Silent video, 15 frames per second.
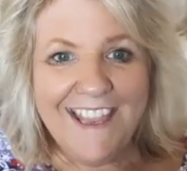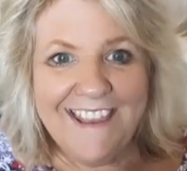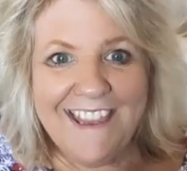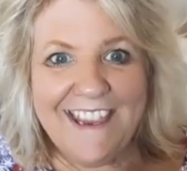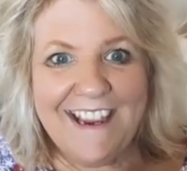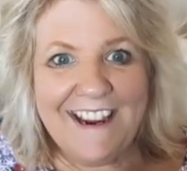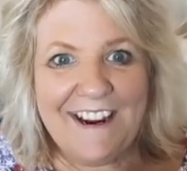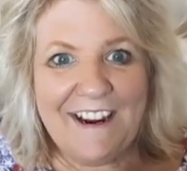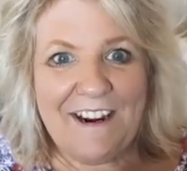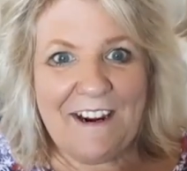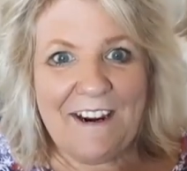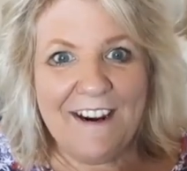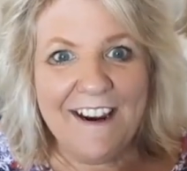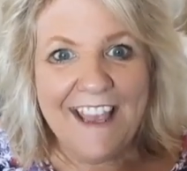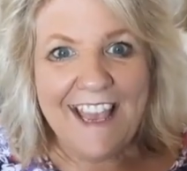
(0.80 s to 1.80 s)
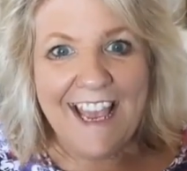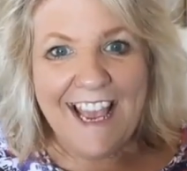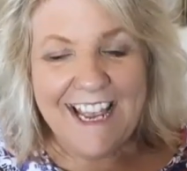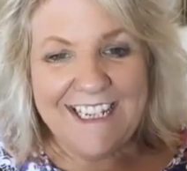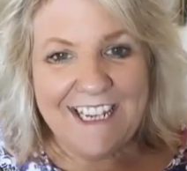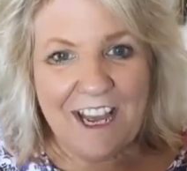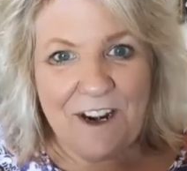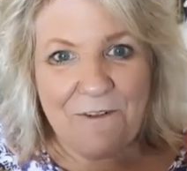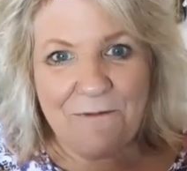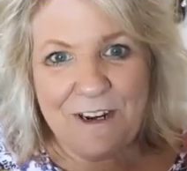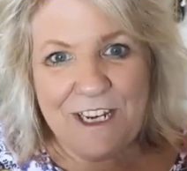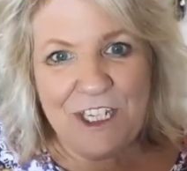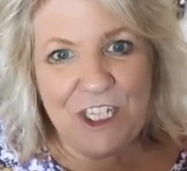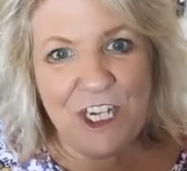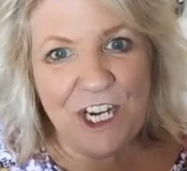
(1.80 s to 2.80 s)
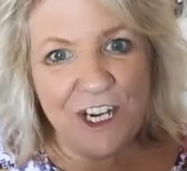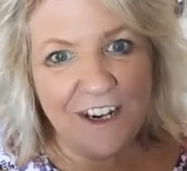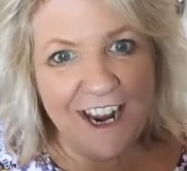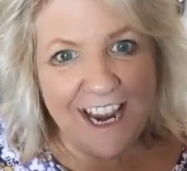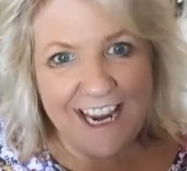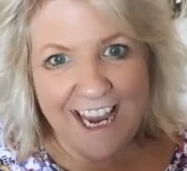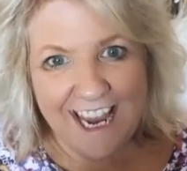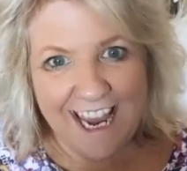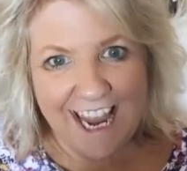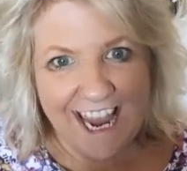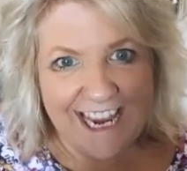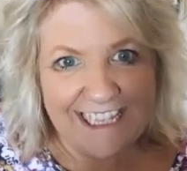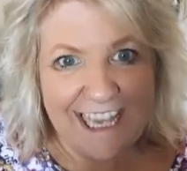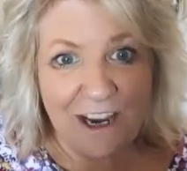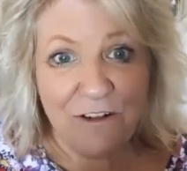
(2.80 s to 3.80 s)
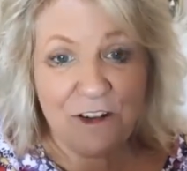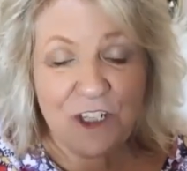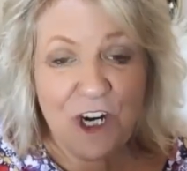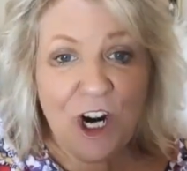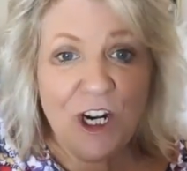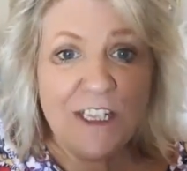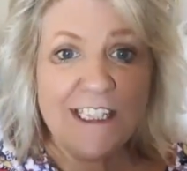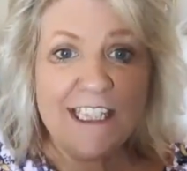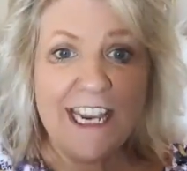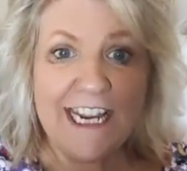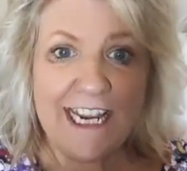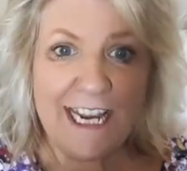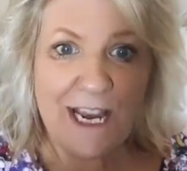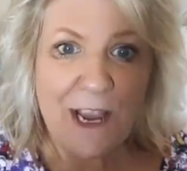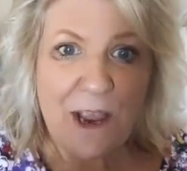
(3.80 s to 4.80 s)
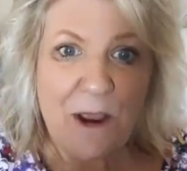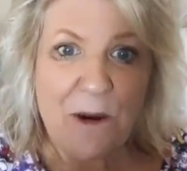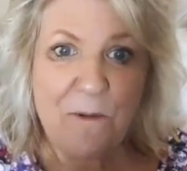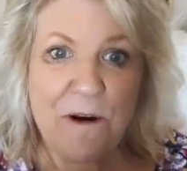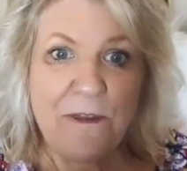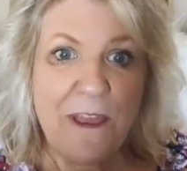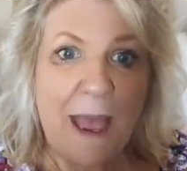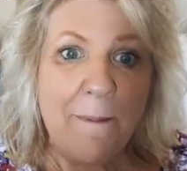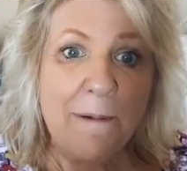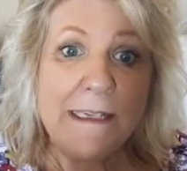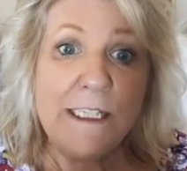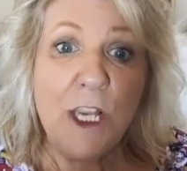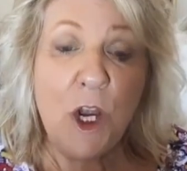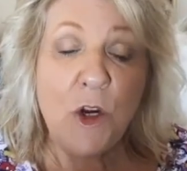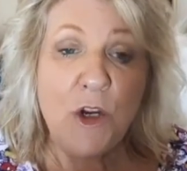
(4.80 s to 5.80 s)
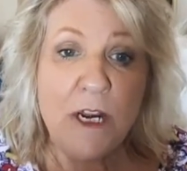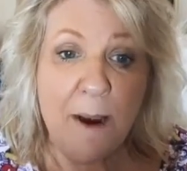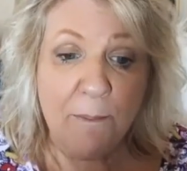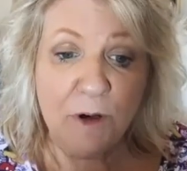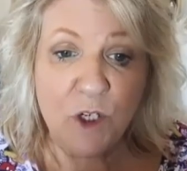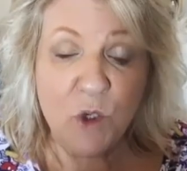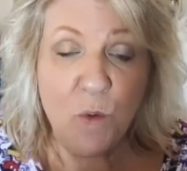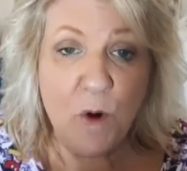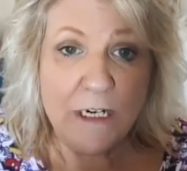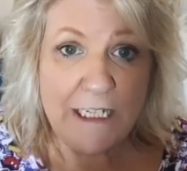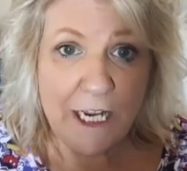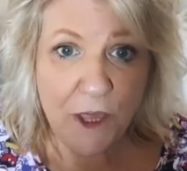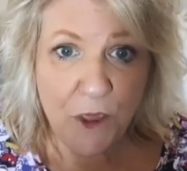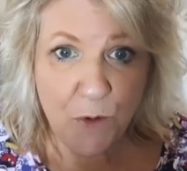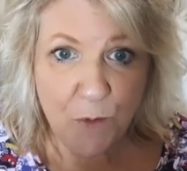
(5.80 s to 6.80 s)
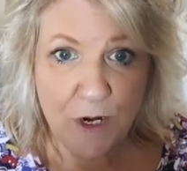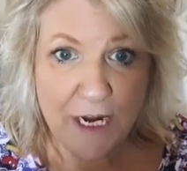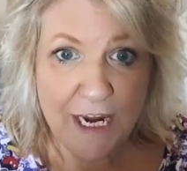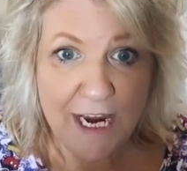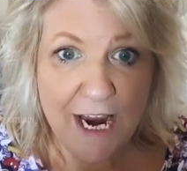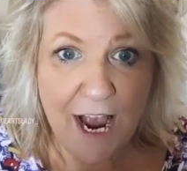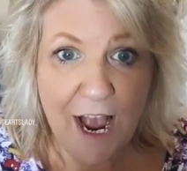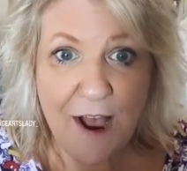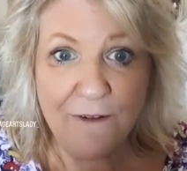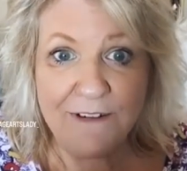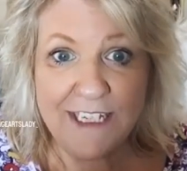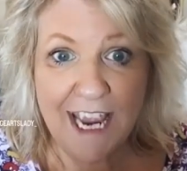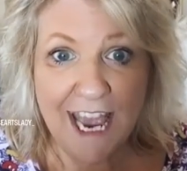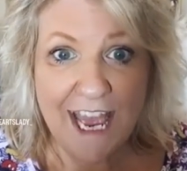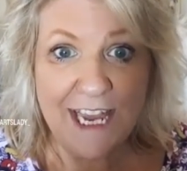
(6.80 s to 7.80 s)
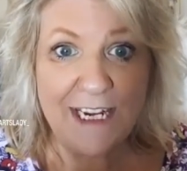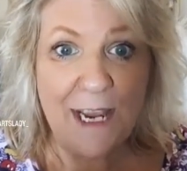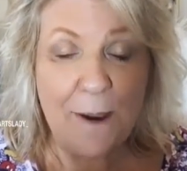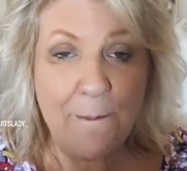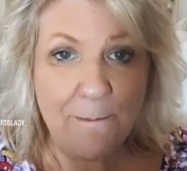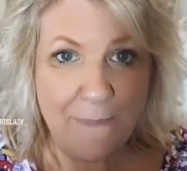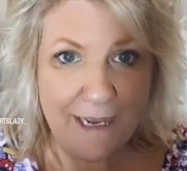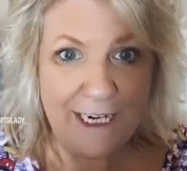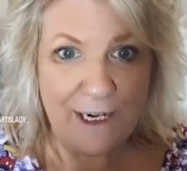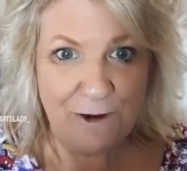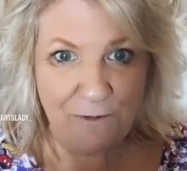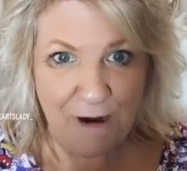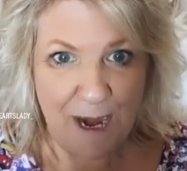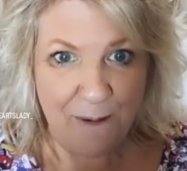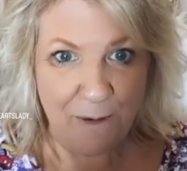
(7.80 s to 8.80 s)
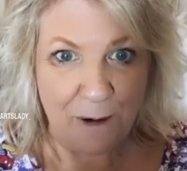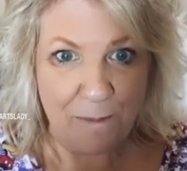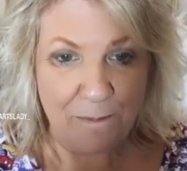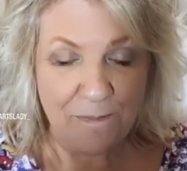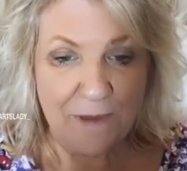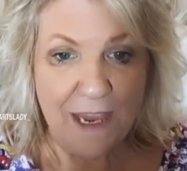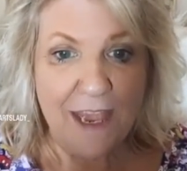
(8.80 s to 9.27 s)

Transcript: there, Donna Reach here, aka Language Arts Lady, with episode number 23 of 10-Minute Grammar.